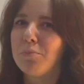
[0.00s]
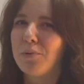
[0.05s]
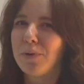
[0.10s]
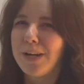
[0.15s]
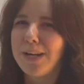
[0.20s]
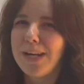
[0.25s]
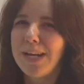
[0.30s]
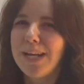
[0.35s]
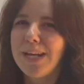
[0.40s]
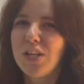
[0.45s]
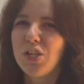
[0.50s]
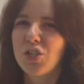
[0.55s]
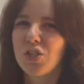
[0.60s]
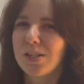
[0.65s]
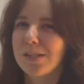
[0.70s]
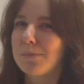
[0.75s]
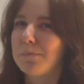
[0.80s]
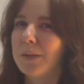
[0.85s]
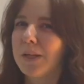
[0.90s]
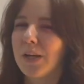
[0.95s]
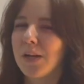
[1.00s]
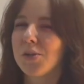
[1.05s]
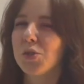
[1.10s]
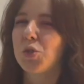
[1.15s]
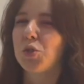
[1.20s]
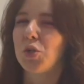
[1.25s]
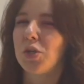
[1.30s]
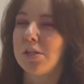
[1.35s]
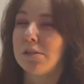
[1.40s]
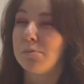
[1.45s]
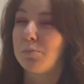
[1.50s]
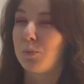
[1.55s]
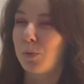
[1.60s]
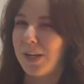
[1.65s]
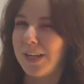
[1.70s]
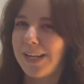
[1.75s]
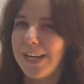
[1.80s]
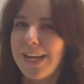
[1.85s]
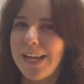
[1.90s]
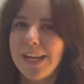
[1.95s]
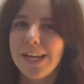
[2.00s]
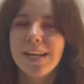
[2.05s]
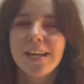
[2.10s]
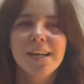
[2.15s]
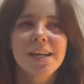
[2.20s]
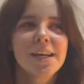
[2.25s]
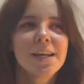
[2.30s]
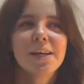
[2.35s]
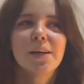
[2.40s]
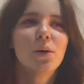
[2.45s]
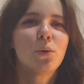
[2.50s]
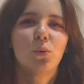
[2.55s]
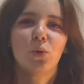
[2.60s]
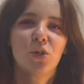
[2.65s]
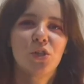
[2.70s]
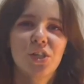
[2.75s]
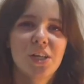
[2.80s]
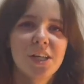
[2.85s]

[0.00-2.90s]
Britney just because she's Britney, which